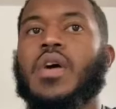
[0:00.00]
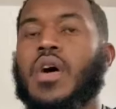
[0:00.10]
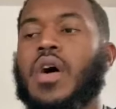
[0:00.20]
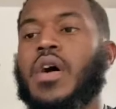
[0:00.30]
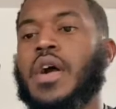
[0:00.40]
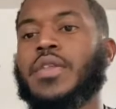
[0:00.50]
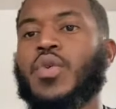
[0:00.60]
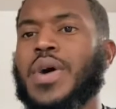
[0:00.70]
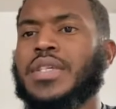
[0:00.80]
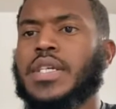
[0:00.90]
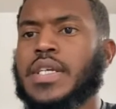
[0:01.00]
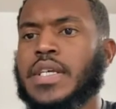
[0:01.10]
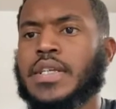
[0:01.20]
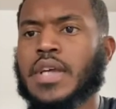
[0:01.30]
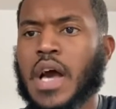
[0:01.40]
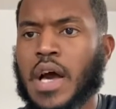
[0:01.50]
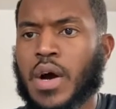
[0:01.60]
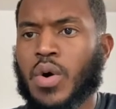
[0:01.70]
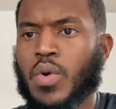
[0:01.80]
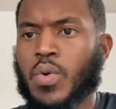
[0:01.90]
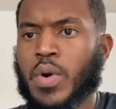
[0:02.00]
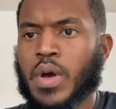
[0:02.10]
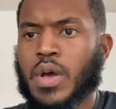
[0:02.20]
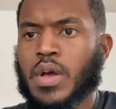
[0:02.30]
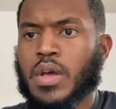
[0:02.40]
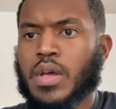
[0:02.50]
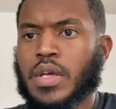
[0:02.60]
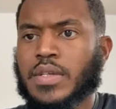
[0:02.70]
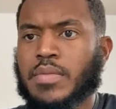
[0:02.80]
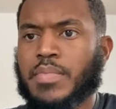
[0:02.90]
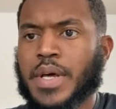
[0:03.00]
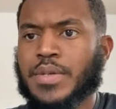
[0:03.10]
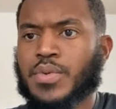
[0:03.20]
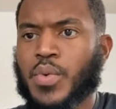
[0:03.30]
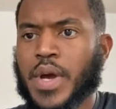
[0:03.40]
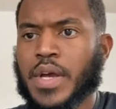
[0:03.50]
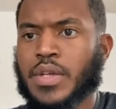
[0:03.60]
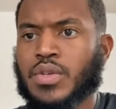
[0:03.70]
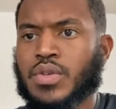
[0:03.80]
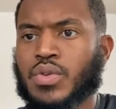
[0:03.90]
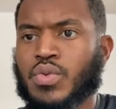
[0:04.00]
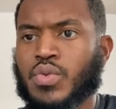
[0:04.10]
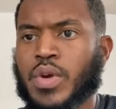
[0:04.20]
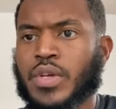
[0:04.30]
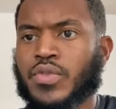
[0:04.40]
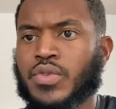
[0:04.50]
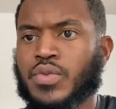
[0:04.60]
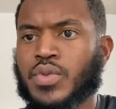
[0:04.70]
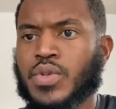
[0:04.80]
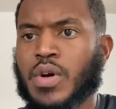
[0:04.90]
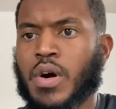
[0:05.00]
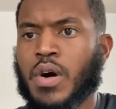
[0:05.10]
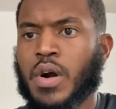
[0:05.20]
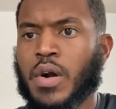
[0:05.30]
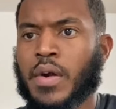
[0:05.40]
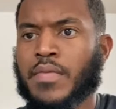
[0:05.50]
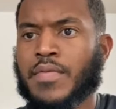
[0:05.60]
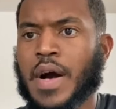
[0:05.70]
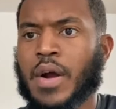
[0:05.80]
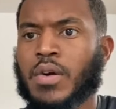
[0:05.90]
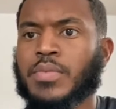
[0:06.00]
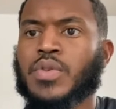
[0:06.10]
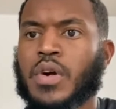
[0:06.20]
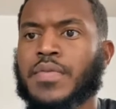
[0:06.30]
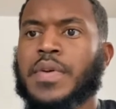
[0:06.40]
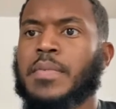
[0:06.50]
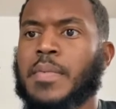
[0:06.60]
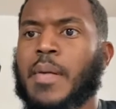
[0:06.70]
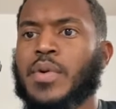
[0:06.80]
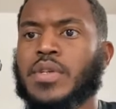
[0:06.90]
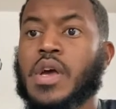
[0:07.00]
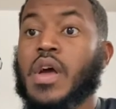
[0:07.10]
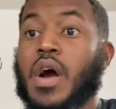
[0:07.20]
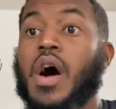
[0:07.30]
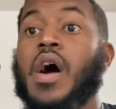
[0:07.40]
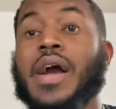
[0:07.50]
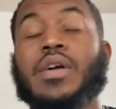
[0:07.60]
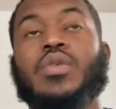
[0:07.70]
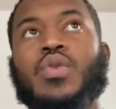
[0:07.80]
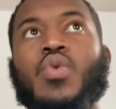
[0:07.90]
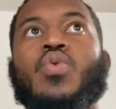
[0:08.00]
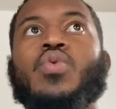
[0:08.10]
All right, the question is, how is the best way to introduce our firearms to our family members? All right, cool.